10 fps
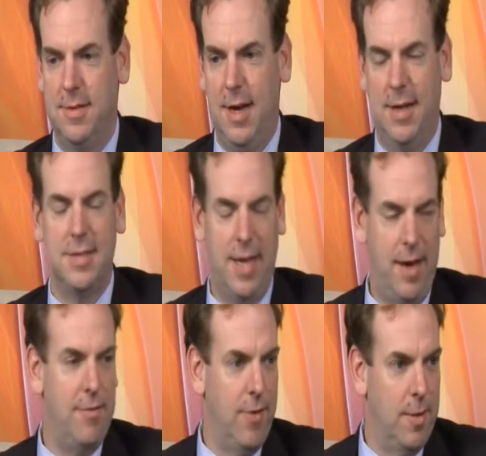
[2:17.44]
I'll
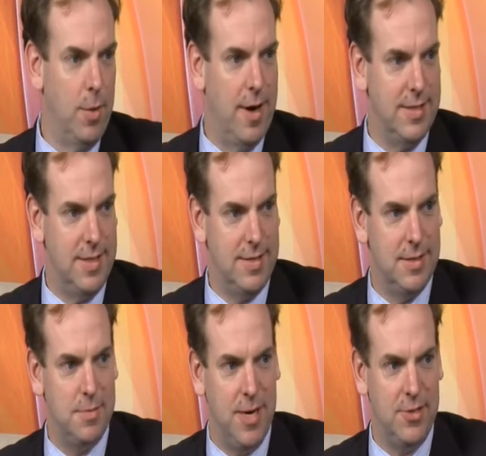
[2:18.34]
say a fun process,
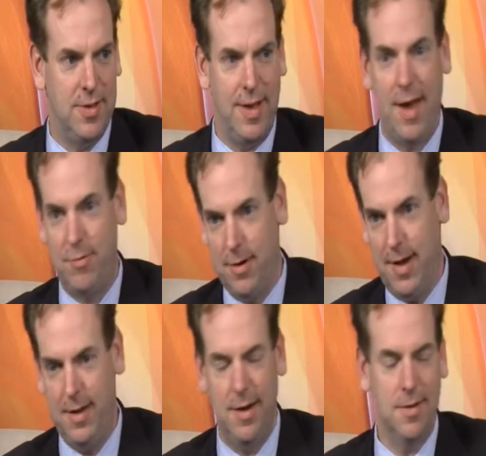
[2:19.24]
especially after
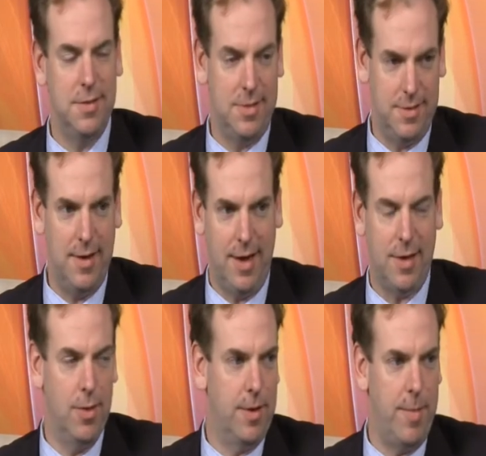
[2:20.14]
8 years. I
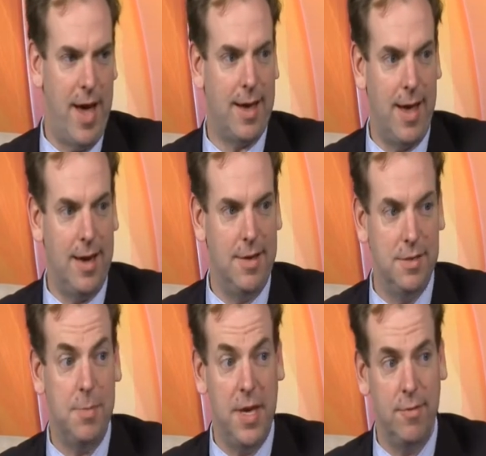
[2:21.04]
can look back at it
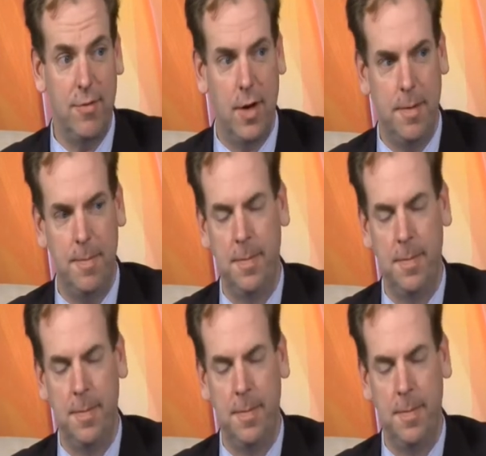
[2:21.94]
as being fun.